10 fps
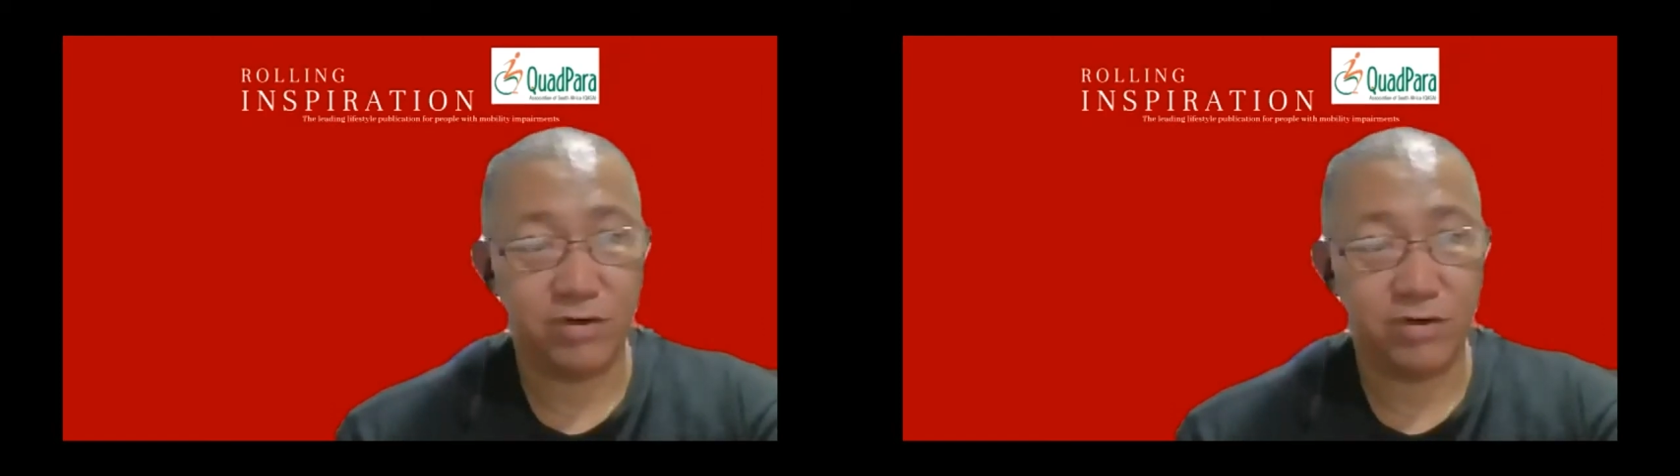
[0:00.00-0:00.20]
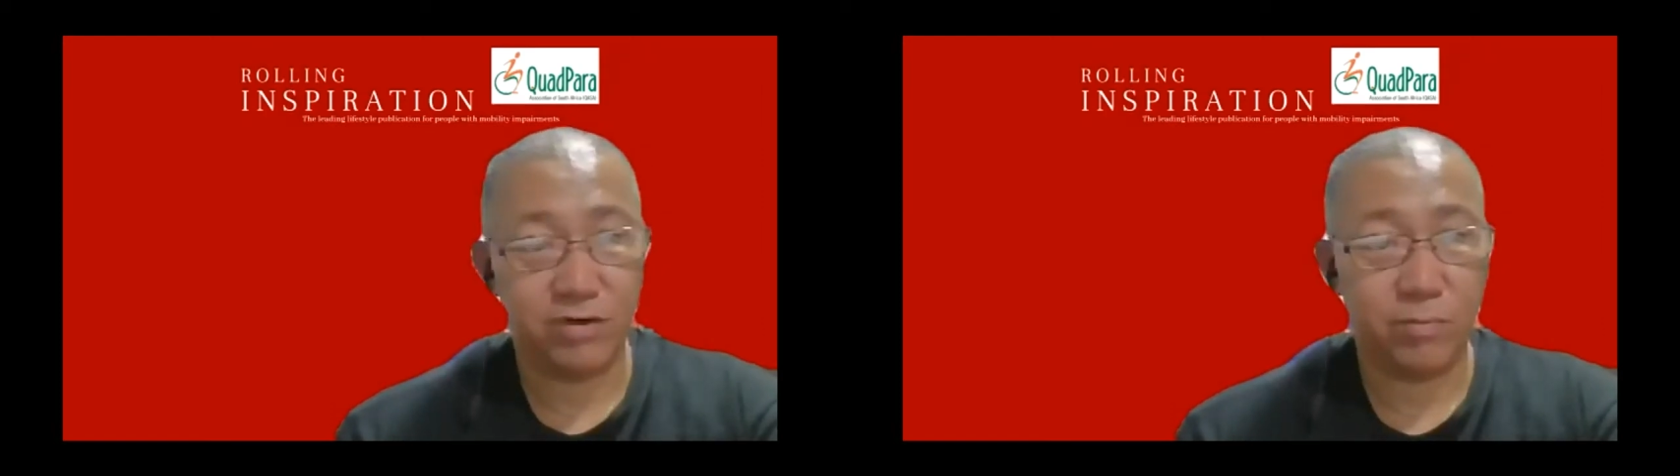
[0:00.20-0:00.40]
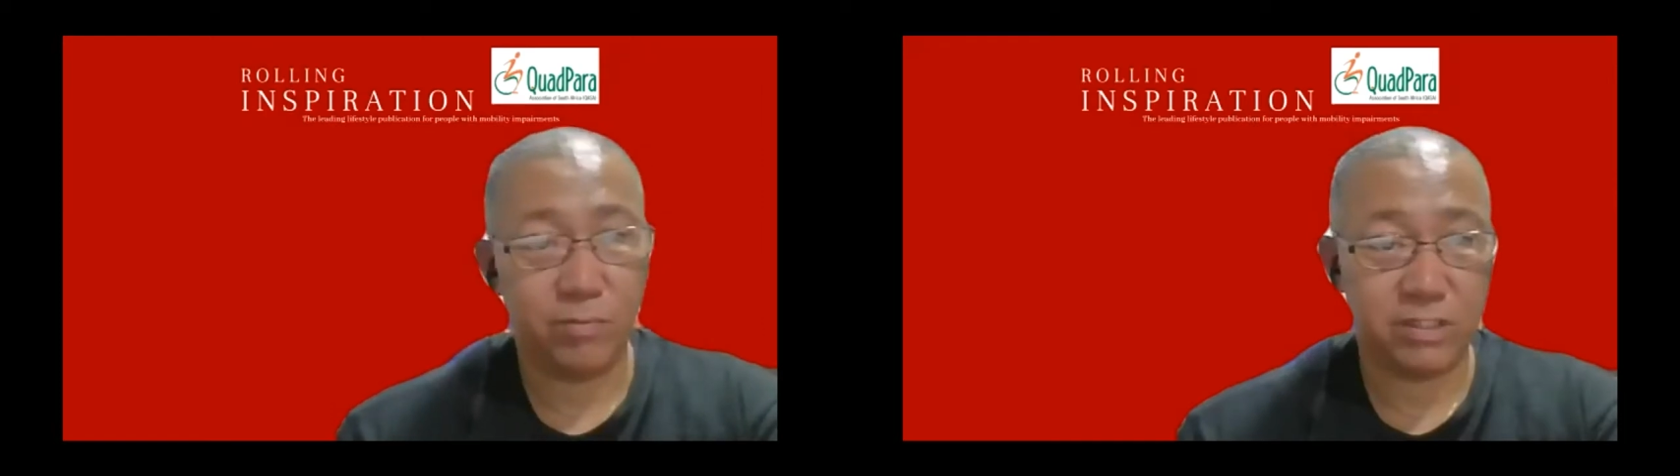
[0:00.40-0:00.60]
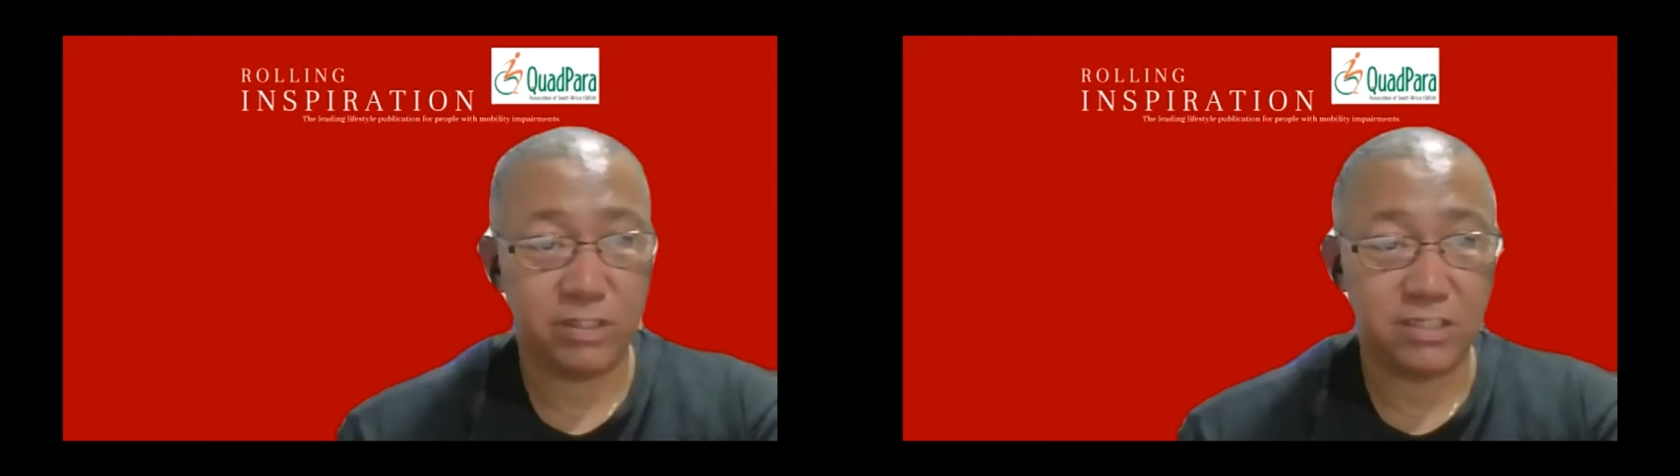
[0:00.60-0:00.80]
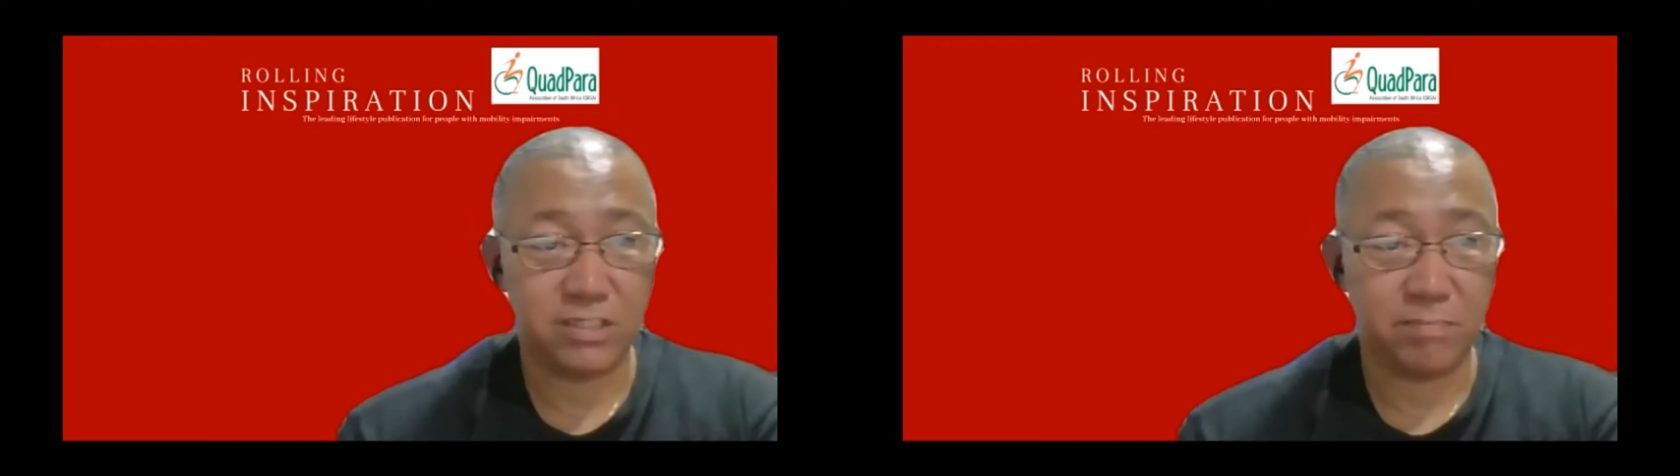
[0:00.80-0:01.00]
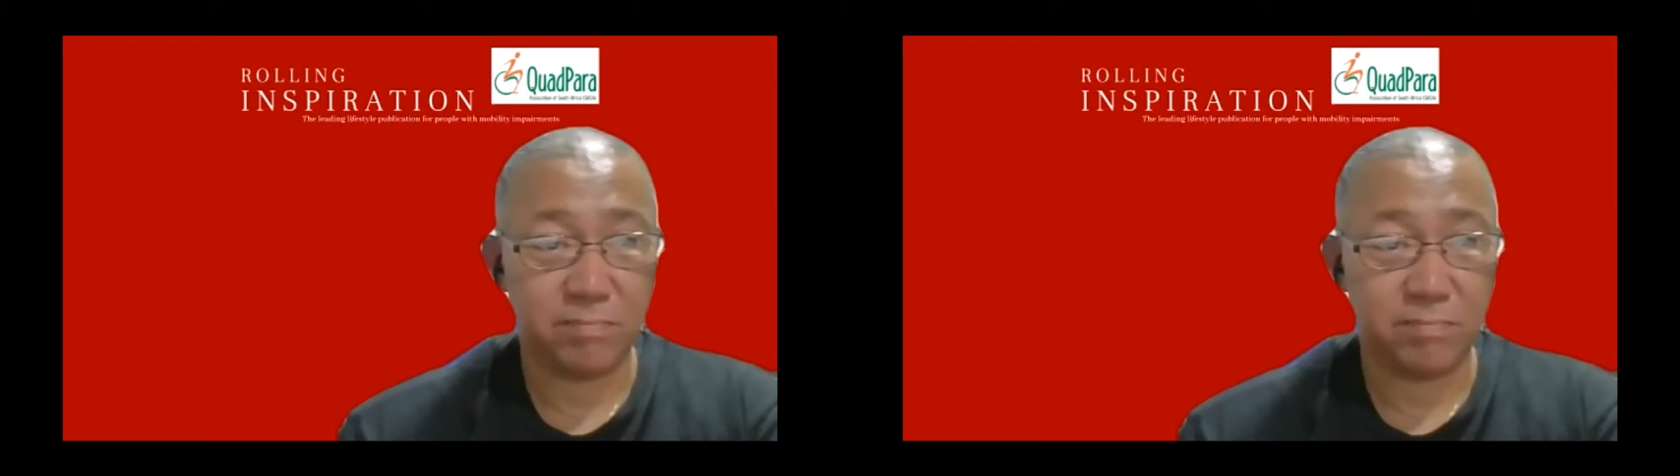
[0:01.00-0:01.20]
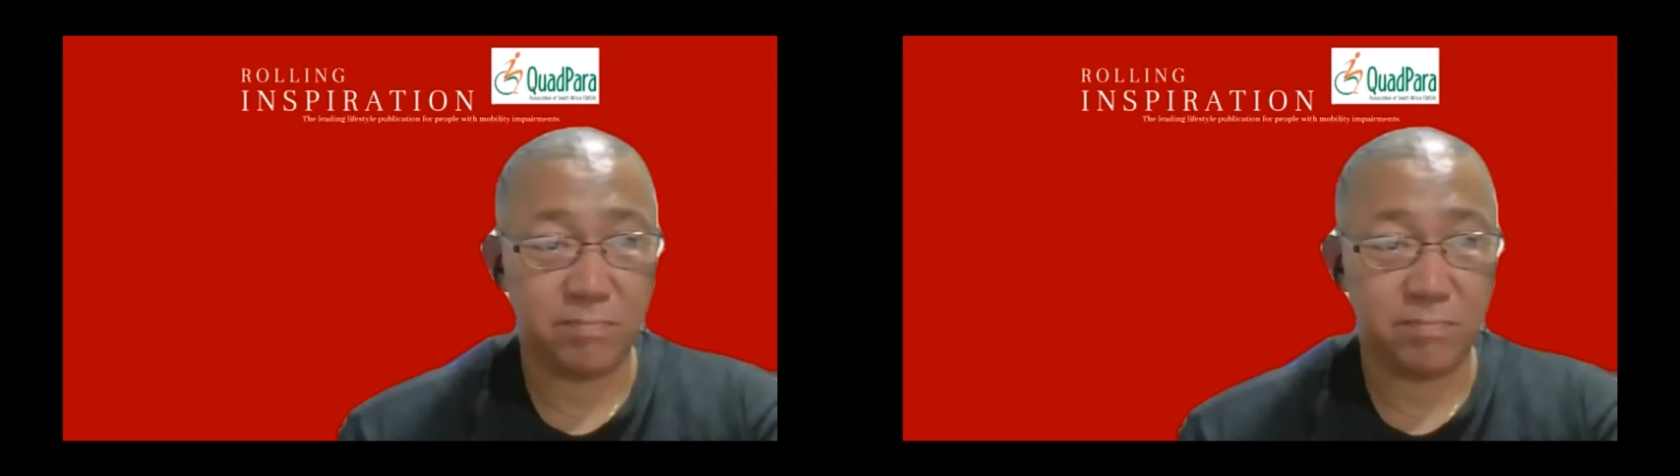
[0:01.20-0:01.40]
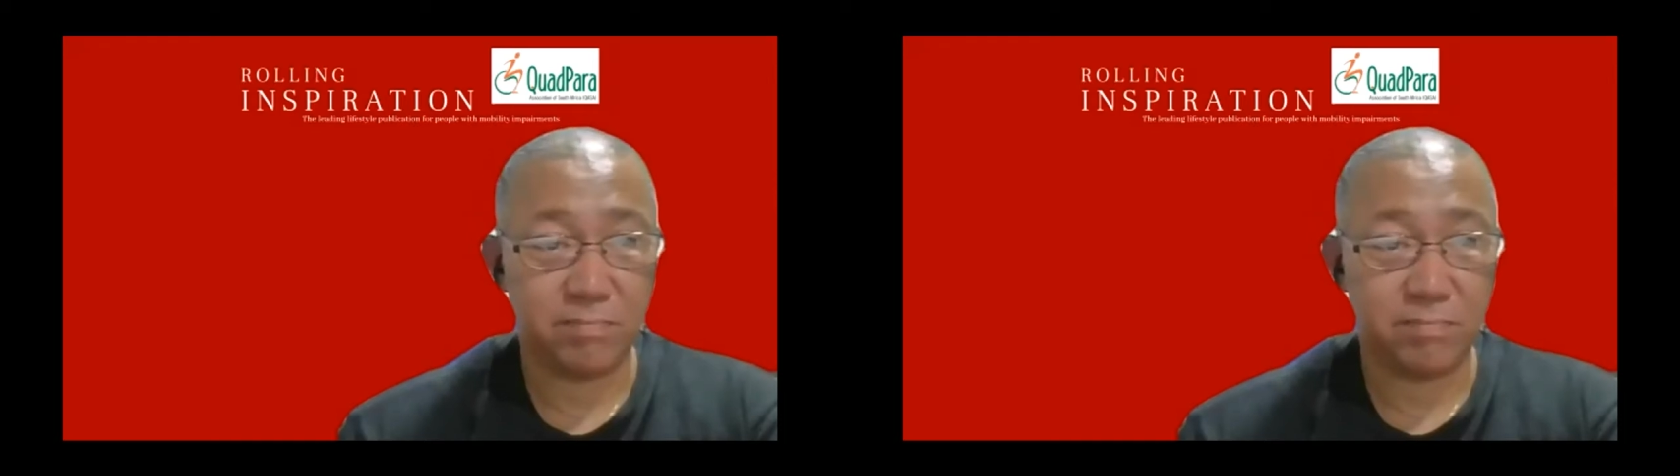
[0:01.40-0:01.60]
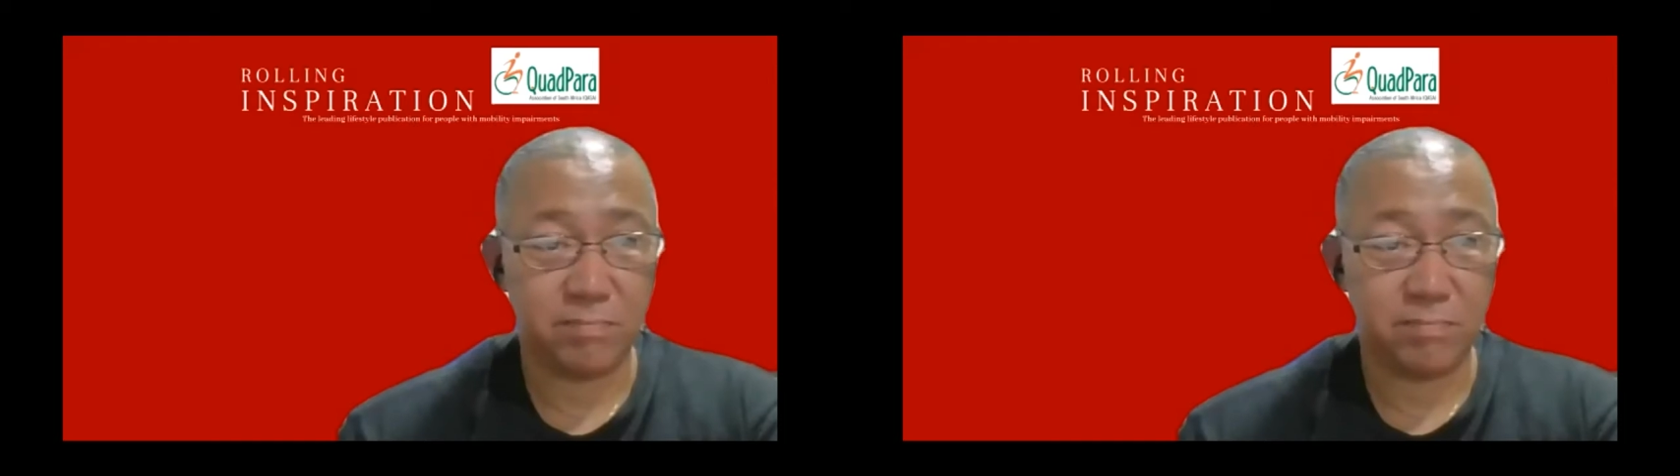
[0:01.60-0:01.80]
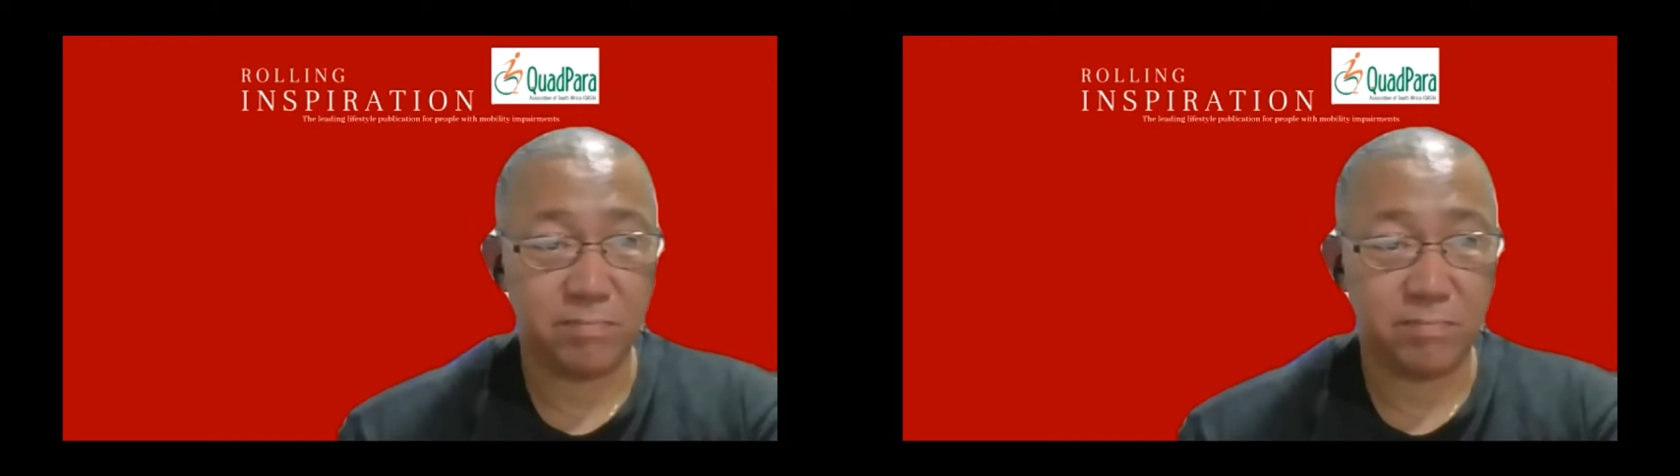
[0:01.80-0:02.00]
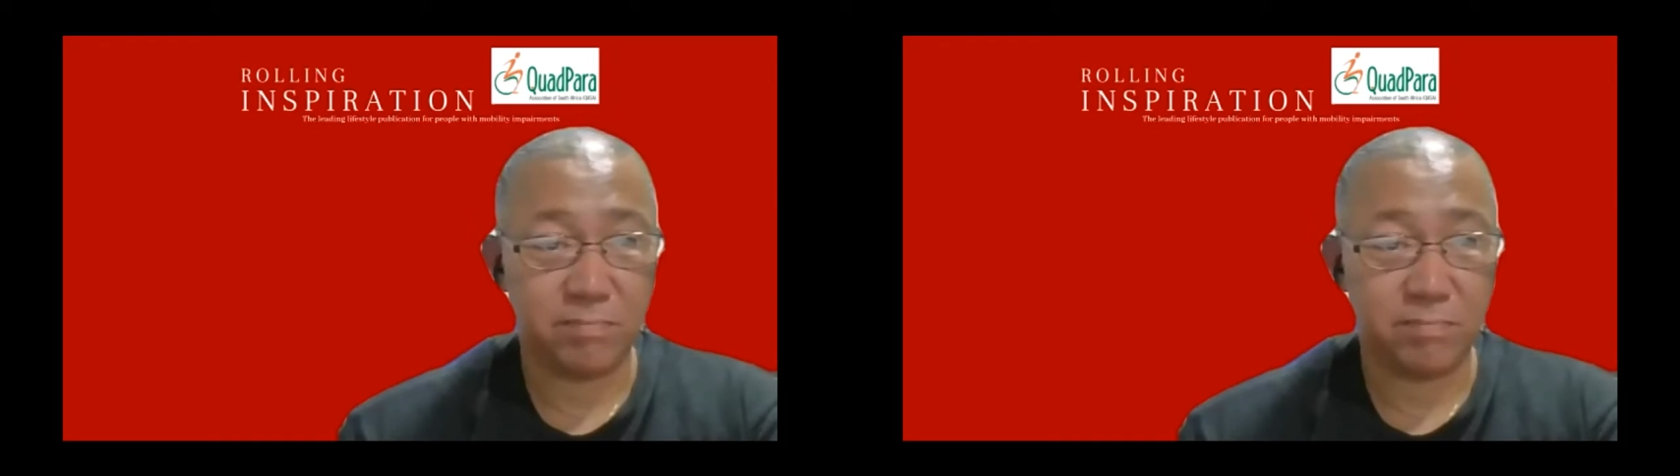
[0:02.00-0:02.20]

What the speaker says: and for your participation here.